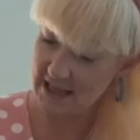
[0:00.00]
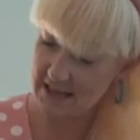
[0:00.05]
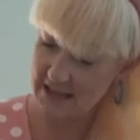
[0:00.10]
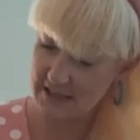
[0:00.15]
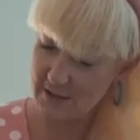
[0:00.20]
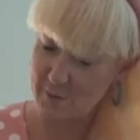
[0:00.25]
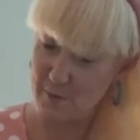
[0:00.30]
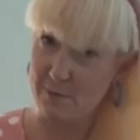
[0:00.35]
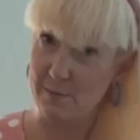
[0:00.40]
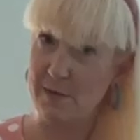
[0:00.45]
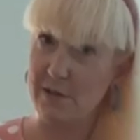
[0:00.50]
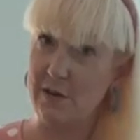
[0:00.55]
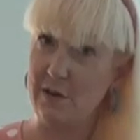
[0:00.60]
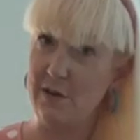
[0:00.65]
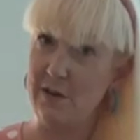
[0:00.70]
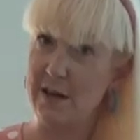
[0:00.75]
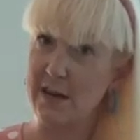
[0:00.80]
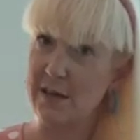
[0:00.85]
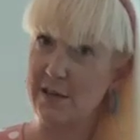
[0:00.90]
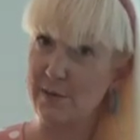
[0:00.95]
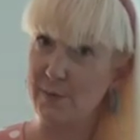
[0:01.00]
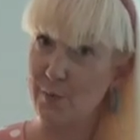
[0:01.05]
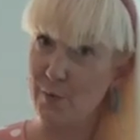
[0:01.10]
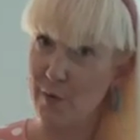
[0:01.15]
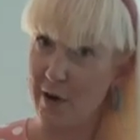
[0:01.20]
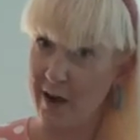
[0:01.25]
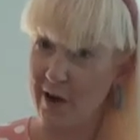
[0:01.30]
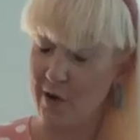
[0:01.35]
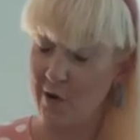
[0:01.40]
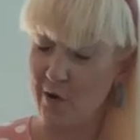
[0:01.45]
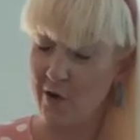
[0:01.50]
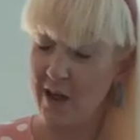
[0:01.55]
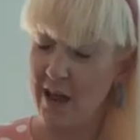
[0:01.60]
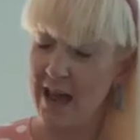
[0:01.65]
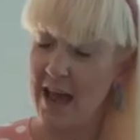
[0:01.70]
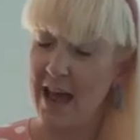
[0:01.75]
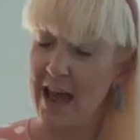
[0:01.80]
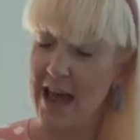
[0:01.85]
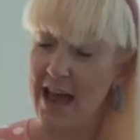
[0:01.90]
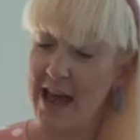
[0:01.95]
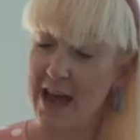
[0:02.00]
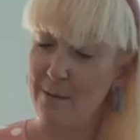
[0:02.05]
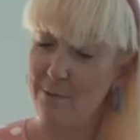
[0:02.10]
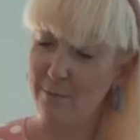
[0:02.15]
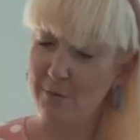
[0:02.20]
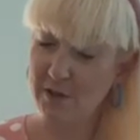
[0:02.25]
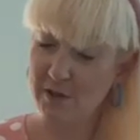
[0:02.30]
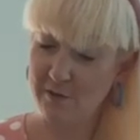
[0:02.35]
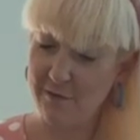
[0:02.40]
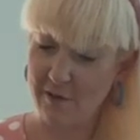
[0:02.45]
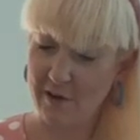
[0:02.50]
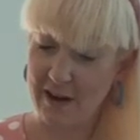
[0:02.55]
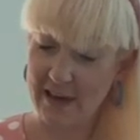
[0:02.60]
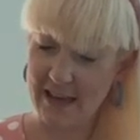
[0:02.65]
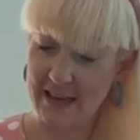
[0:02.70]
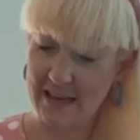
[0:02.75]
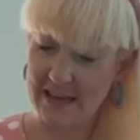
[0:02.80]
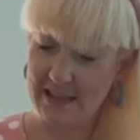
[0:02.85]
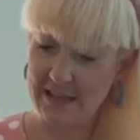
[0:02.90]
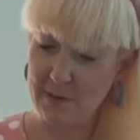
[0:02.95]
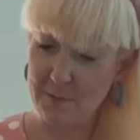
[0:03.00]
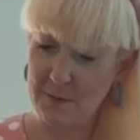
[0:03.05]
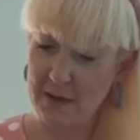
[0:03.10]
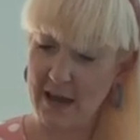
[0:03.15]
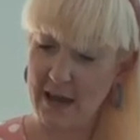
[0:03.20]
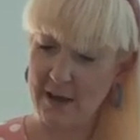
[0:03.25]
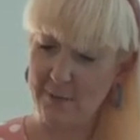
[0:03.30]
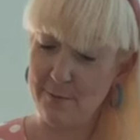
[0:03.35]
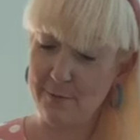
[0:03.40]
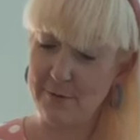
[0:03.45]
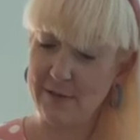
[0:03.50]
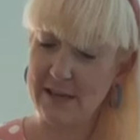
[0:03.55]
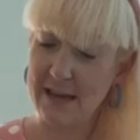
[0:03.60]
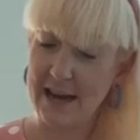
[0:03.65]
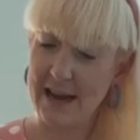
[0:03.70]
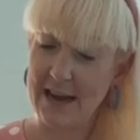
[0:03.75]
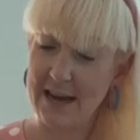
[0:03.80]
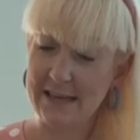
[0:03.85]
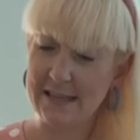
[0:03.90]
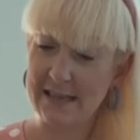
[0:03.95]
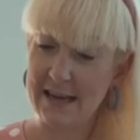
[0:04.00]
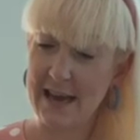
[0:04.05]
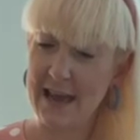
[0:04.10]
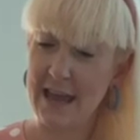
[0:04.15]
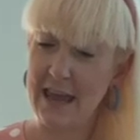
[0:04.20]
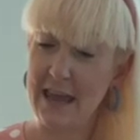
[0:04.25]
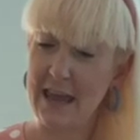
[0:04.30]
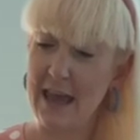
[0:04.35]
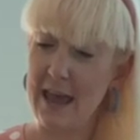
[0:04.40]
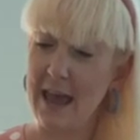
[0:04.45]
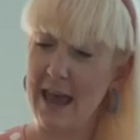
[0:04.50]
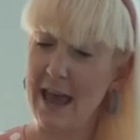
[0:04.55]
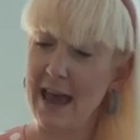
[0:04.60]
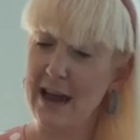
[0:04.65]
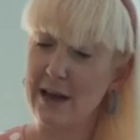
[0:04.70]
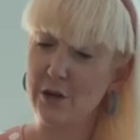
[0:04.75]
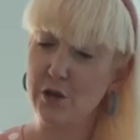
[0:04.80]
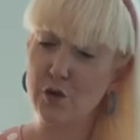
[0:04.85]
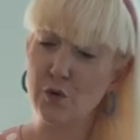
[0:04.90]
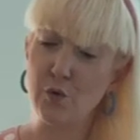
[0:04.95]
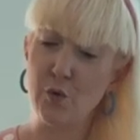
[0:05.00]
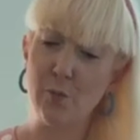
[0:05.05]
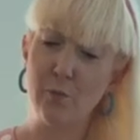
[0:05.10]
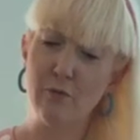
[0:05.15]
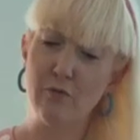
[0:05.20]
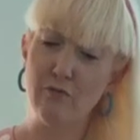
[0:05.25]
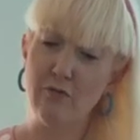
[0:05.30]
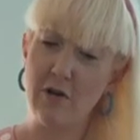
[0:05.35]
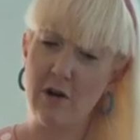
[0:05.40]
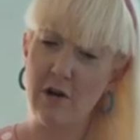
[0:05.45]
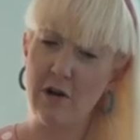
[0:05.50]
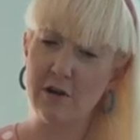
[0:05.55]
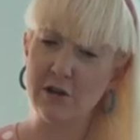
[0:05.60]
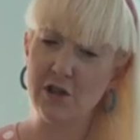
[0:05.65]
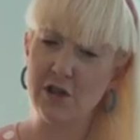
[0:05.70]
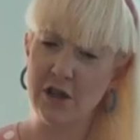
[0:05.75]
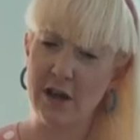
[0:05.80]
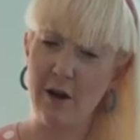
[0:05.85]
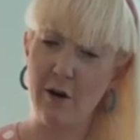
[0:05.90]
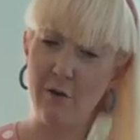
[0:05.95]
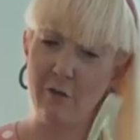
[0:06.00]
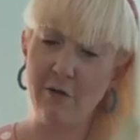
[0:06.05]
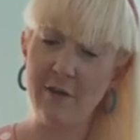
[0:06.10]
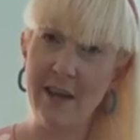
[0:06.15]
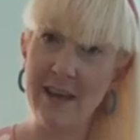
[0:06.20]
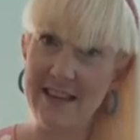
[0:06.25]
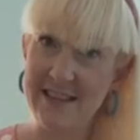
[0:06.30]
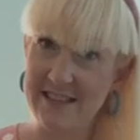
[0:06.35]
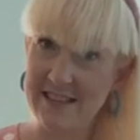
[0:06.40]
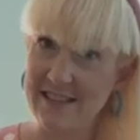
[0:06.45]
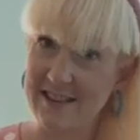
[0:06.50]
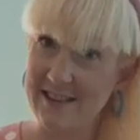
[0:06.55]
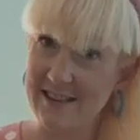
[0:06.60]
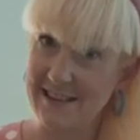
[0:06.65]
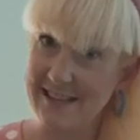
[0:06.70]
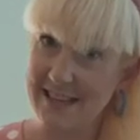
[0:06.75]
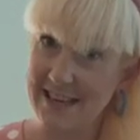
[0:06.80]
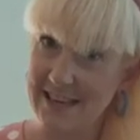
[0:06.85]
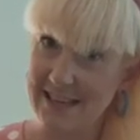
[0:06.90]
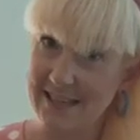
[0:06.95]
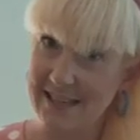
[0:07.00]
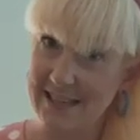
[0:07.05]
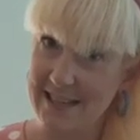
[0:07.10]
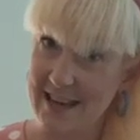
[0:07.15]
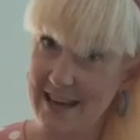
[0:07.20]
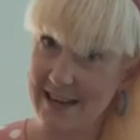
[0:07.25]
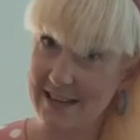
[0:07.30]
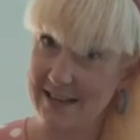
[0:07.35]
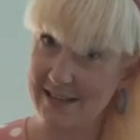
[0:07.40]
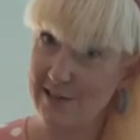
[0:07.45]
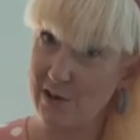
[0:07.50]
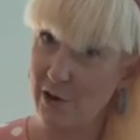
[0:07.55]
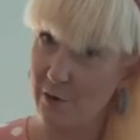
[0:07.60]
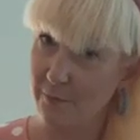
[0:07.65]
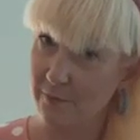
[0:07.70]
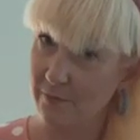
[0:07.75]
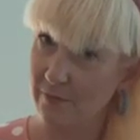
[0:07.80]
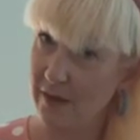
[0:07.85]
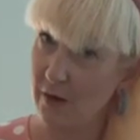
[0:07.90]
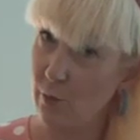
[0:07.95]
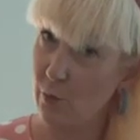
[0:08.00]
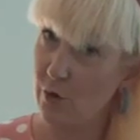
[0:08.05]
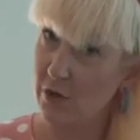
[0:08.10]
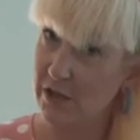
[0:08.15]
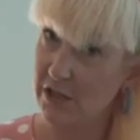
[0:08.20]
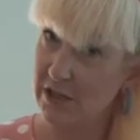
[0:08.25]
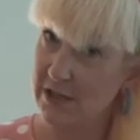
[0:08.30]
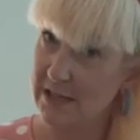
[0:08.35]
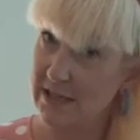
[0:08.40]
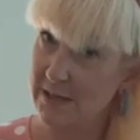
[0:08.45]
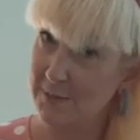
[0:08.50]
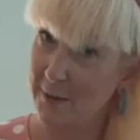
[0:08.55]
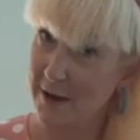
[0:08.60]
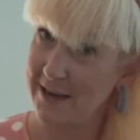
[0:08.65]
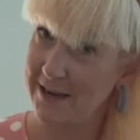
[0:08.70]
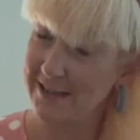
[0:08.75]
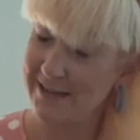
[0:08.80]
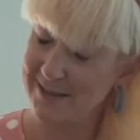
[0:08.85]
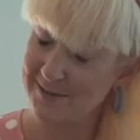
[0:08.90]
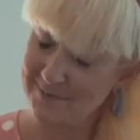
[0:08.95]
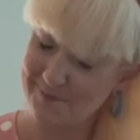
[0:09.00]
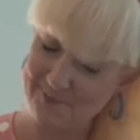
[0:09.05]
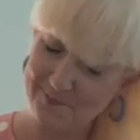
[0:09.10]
this swimsuit as well and modifying it to be able to add a actual bra shelf insert into there. So watch this space.